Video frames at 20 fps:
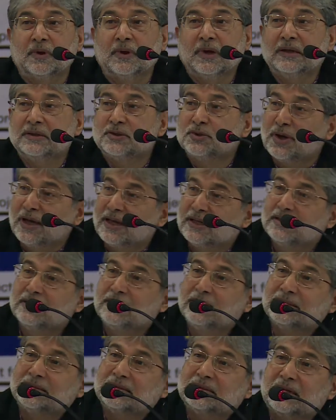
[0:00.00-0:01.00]
Right? So I
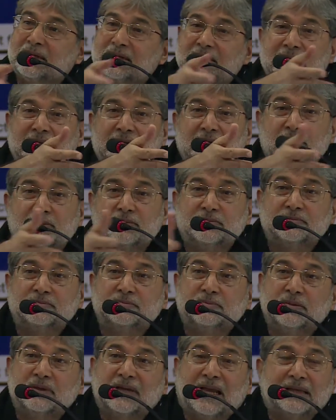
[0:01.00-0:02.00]
did a study
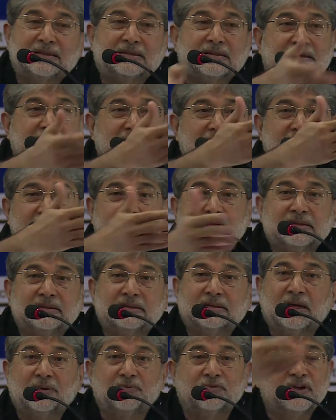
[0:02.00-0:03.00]
last year
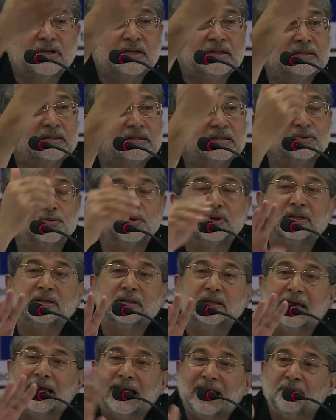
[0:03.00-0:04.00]
in some villages where
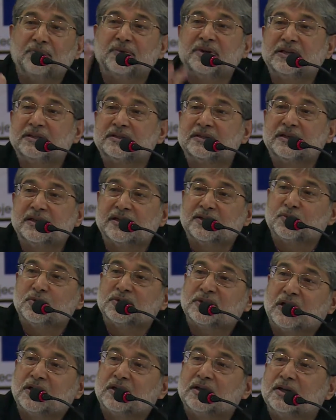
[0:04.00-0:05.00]
the average rate
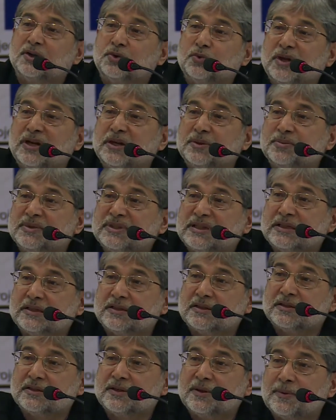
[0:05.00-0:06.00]
was
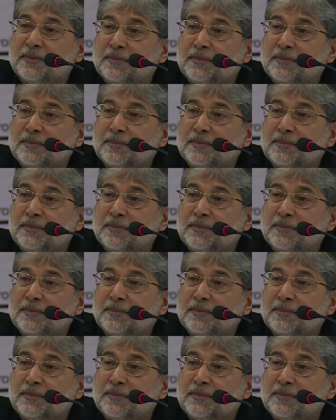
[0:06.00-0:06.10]
120%.